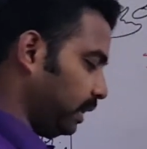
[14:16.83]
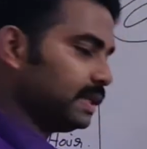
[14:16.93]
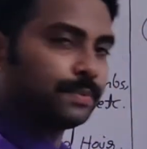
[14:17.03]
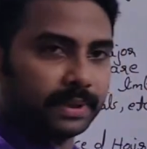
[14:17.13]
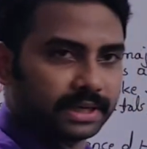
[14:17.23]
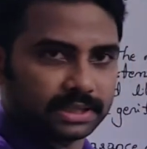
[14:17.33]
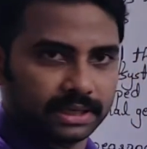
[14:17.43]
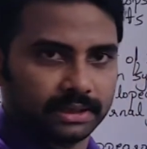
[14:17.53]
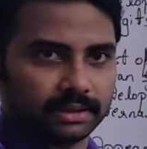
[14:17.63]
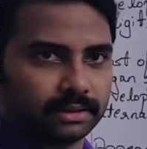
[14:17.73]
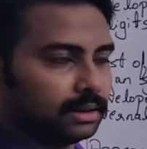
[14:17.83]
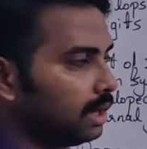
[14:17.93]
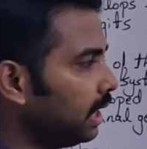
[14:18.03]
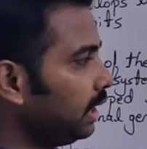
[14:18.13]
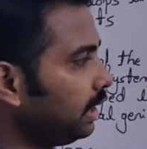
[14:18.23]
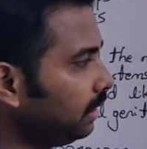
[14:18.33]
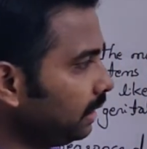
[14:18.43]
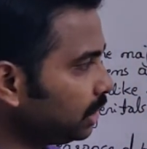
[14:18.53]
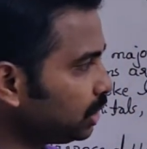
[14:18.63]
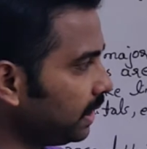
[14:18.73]
is present.
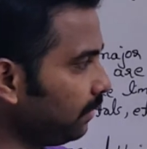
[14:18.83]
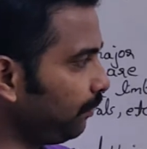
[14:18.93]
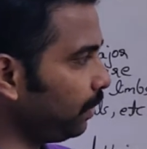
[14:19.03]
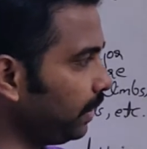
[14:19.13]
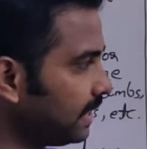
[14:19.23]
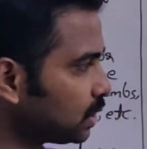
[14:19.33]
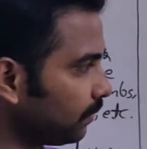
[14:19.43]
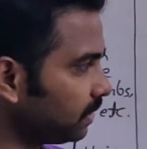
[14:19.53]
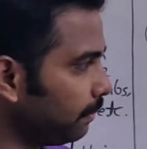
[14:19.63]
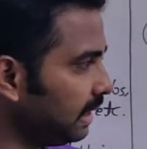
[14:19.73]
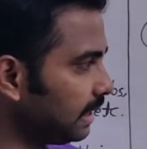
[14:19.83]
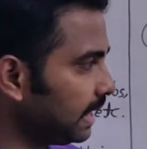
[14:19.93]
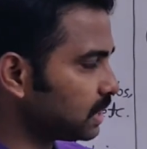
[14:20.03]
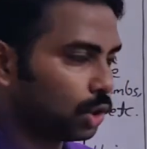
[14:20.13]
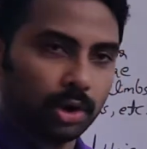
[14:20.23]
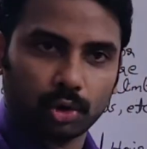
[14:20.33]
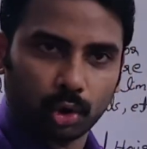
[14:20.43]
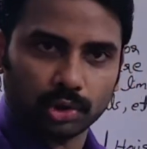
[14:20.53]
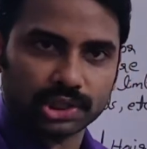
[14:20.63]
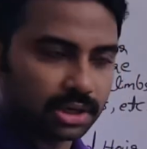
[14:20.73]
Initial few days of the milk is called
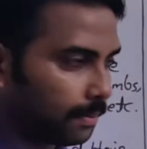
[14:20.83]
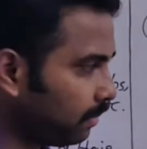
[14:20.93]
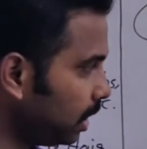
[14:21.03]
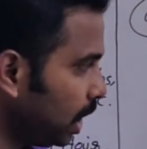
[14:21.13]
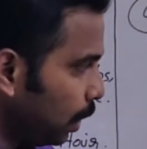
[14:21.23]
colostrum,